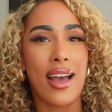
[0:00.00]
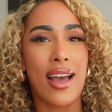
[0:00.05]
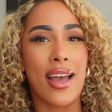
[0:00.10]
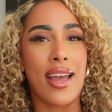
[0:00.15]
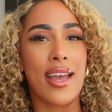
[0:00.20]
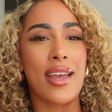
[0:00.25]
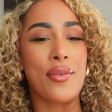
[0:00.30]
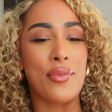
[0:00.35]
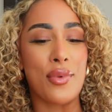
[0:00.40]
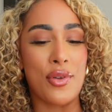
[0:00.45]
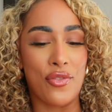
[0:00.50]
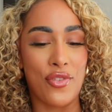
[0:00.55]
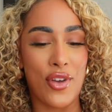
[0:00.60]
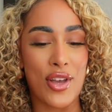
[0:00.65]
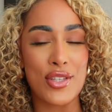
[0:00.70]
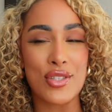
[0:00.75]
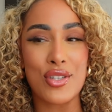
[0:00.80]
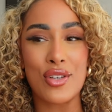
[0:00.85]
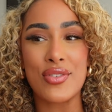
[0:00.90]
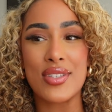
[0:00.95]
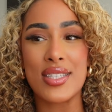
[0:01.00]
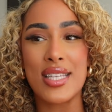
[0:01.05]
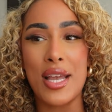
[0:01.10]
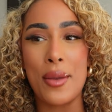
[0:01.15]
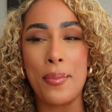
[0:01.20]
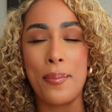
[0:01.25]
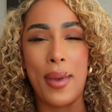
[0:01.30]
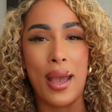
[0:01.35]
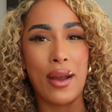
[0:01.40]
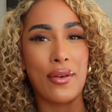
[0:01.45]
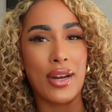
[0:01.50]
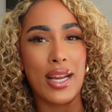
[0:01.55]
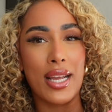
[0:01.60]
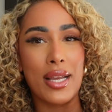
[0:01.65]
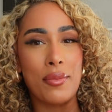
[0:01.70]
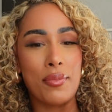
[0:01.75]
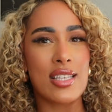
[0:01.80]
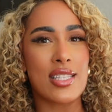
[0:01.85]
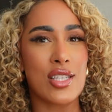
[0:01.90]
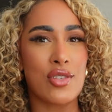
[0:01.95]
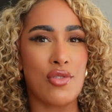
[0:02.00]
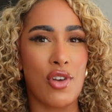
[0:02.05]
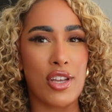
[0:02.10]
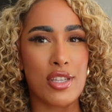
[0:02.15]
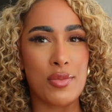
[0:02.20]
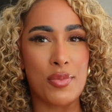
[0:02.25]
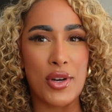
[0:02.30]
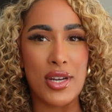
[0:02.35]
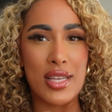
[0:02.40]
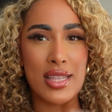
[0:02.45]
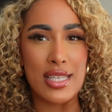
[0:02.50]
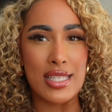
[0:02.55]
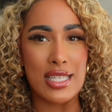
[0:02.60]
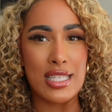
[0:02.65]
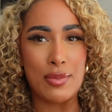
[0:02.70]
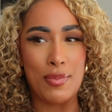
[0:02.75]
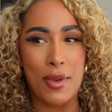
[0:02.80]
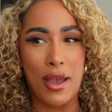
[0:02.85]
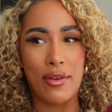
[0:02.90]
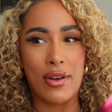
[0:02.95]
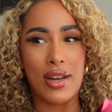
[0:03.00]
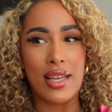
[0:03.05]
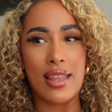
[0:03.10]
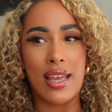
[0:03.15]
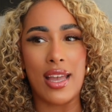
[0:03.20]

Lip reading: I would first off say berry. This is raspberry, this is berry.